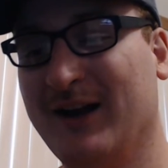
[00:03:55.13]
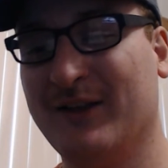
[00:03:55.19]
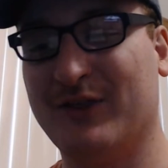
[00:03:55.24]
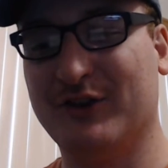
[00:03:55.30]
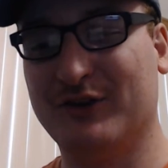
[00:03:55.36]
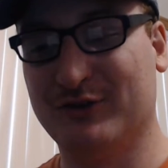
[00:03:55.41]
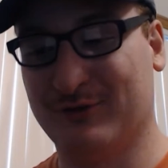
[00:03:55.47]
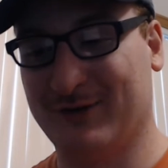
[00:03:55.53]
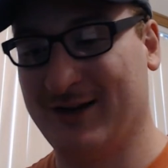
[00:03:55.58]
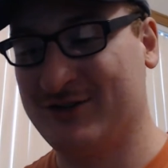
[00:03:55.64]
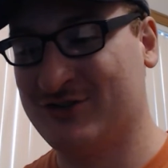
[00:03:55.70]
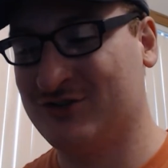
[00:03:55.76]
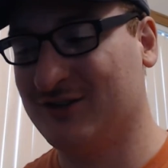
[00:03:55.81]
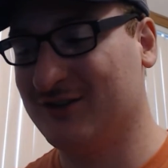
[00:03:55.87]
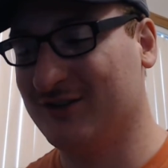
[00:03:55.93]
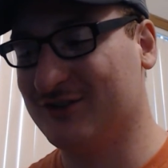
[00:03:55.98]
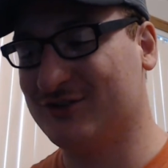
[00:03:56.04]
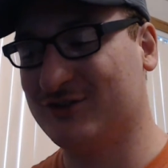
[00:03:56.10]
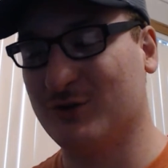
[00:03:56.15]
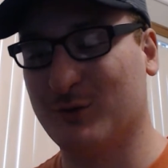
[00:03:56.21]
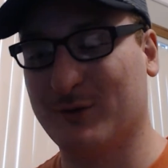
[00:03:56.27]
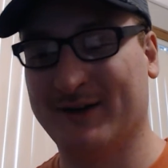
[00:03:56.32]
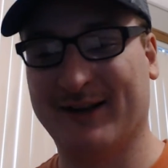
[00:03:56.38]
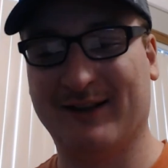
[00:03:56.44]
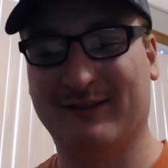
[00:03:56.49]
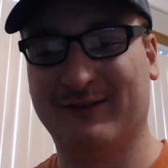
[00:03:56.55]
The direction, the
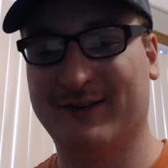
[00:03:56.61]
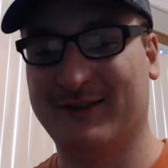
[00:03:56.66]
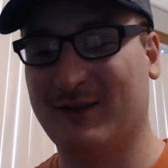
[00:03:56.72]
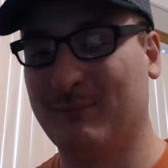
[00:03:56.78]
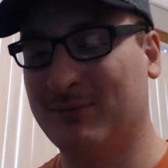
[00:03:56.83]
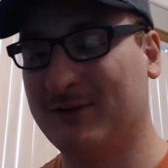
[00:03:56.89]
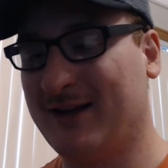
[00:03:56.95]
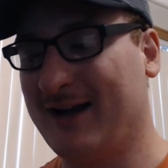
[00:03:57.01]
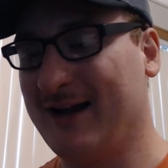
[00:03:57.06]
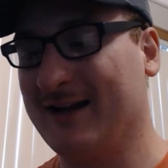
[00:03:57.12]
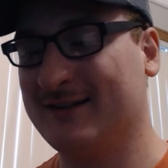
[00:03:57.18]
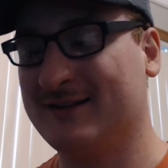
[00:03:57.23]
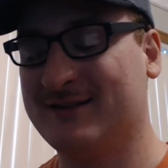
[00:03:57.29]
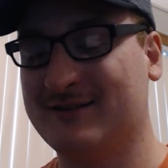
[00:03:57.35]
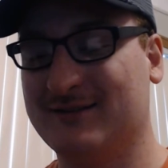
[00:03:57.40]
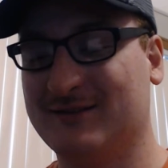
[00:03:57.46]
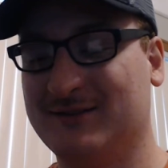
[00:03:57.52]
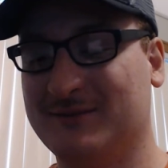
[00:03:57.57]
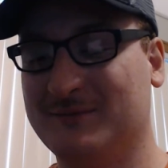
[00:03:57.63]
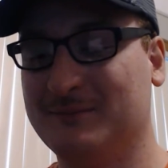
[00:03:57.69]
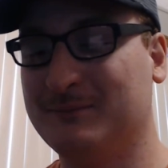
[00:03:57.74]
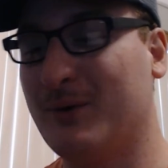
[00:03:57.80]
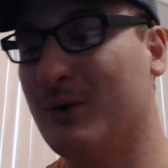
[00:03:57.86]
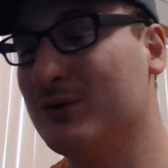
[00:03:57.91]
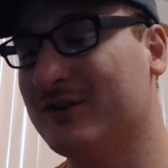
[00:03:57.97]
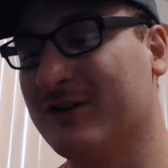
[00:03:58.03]
storytelling, the plots,
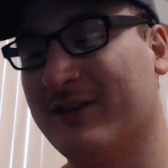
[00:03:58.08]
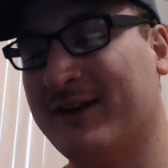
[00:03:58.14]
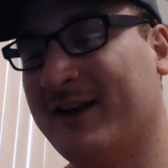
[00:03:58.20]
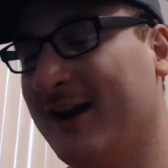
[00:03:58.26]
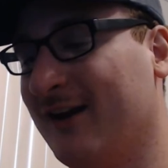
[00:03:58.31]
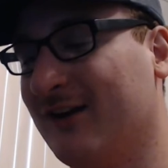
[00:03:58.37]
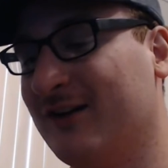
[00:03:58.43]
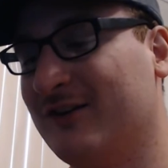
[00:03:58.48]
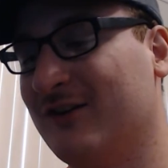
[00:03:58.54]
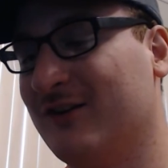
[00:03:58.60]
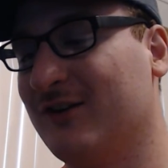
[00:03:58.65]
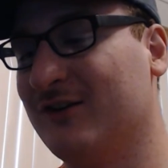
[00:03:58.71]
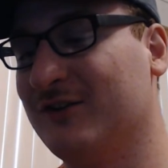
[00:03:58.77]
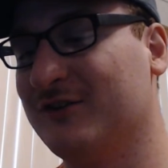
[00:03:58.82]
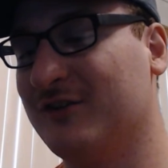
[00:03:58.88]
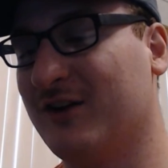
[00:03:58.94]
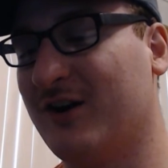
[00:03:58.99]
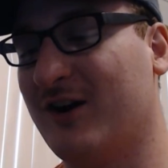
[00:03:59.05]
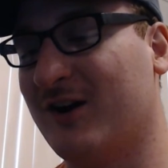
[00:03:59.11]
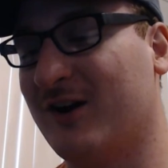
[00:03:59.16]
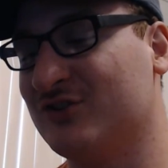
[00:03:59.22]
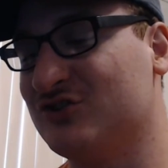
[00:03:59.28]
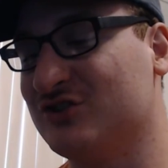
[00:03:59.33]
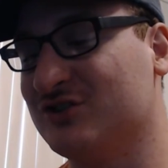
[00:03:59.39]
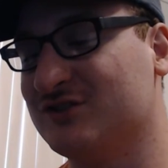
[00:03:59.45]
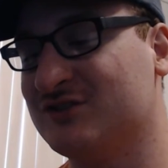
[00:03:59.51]
most of the characters are
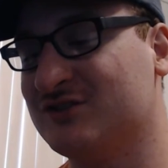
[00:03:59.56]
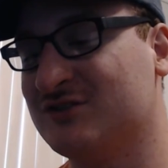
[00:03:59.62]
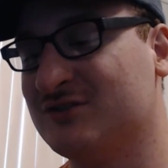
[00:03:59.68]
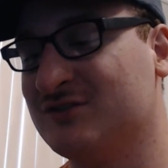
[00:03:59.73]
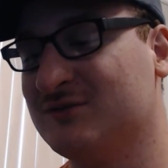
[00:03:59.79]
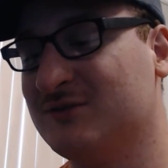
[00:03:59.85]
just